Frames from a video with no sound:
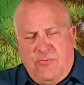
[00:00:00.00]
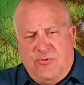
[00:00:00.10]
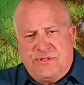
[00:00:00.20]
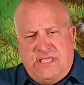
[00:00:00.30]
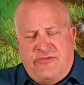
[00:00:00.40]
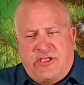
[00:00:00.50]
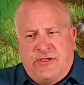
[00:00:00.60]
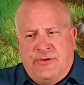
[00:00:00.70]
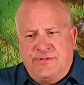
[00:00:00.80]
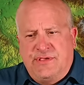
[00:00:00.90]
We'll see how that
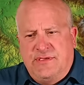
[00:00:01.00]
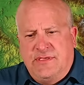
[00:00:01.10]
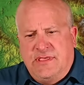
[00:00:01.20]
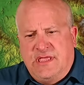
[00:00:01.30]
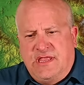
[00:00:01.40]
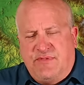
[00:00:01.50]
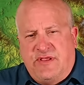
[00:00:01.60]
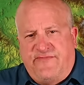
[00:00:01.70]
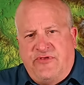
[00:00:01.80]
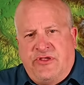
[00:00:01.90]
goes. It's
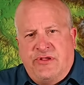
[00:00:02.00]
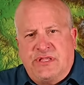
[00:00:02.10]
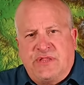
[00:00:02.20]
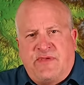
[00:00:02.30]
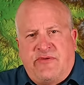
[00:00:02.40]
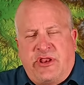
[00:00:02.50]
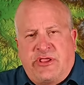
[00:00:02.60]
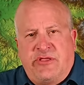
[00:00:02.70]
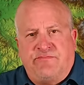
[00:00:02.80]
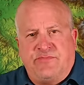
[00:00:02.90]
been a few years since we have had
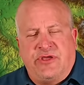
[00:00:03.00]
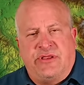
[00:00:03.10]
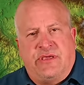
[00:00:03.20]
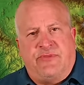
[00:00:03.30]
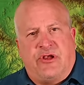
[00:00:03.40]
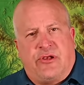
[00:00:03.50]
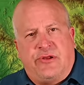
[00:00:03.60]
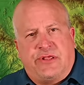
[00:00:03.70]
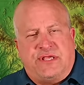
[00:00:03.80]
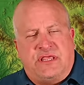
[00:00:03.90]
a good
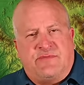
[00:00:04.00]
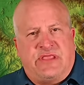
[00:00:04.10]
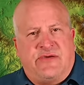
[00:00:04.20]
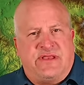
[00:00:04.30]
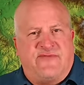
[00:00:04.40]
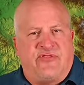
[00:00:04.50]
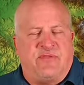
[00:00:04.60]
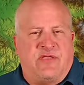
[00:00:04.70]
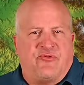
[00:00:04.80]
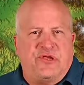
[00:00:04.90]
barracuda season, but that would definitely
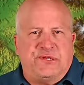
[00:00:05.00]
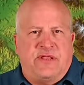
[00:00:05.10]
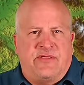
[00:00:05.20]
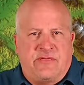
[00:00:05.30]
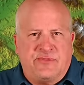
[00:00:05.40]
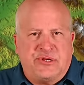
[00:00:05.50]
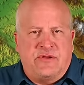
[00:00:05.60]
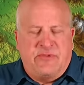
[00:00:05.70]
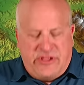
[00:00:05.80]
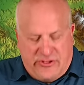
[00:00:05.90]
be appreciated, I'm
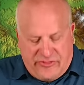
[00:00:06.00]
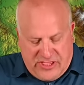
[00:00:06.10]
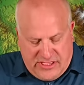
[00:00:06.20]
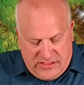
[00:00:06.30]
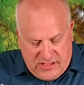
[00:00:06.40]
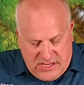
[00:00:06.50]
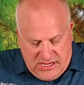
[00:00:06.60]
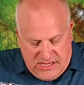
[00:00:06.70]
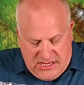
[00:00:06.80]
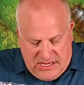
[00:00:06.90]
sure, by all the
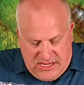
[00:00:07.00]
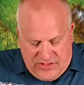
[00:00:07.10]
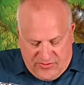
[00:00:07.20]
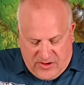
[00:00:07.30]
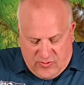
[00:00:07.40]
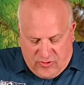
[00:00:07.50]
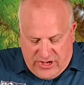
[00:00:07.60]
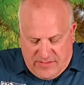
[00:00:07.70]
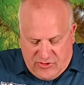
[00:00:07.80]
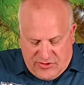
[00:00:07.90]

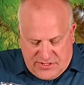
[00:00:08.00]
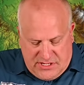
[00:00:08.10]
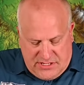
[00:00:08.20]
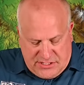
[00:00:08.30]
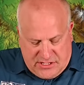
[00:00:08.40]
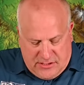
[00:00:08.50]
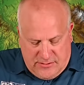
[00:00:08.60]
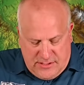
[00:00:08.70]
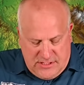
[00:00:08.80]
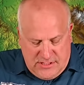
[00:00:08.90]
three-quarter-day boats.
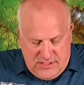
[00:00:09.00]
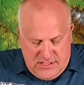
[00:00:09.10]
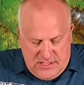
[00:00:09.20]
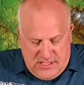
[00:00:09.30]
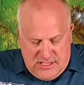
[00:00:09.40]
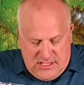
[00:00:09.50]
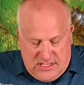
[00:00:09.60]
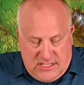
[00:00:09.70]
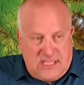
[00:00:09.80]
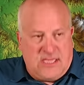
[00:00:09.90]
So,
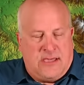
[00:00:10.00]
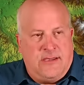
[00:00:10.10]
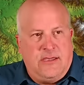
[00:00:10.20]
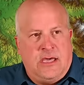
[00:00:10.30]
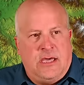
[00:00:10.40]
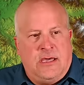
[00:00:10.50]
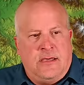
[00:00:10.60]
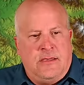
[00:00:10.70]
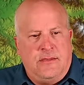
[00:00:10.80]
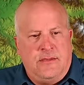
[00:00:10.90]

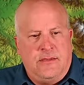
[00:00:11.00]
yeah.